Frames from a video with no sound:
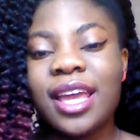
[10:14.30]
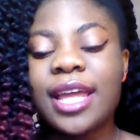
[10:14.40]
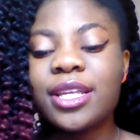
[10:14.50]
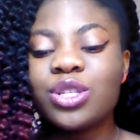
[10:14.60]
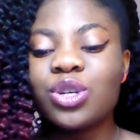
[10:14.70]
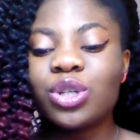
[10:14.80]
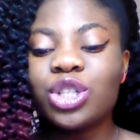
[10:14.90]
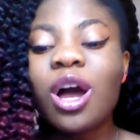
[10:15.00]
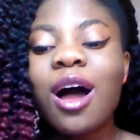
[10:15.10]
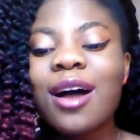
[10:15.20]
It is your
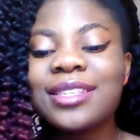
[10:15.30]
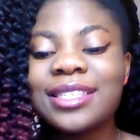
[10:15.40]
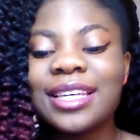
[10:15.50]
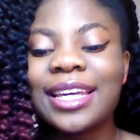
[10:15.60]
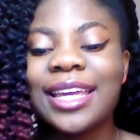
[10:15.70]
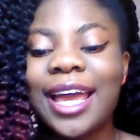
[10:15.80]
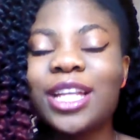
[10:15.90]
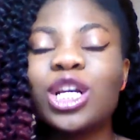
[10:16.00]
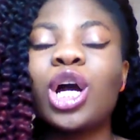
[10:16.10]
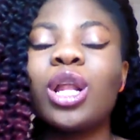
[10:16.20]
chance to
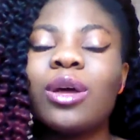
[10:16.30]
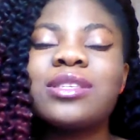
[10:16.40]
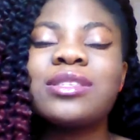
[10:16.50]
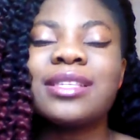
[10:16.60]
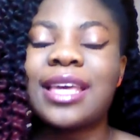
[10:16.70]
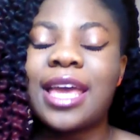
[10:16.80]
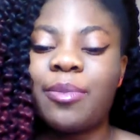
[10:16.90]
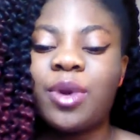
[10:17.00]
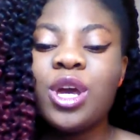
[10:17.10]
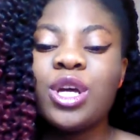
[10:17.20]
get closer to
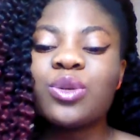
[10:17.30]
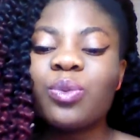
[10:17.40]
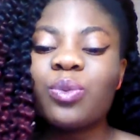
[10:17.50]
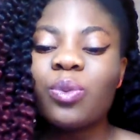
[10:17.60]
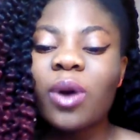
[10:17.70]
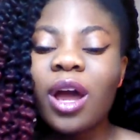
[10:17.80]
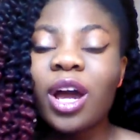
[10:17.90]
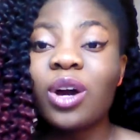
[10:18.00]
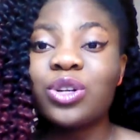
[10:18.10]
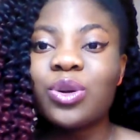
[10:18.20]
Him, to work
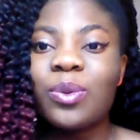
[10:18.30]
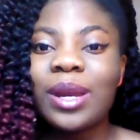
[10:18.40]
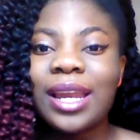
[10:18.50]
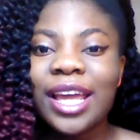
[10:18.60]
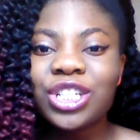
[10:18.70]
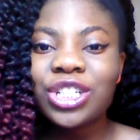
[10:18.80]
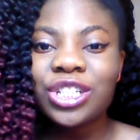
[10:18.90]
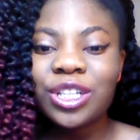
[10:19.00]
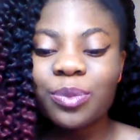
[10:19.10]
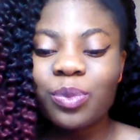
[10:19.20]
on your
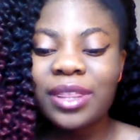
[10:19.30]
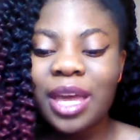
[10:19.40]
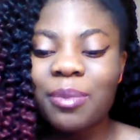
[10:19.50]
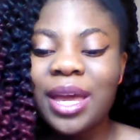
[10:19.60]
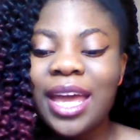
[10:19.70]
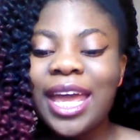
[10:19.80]
relationship with Him.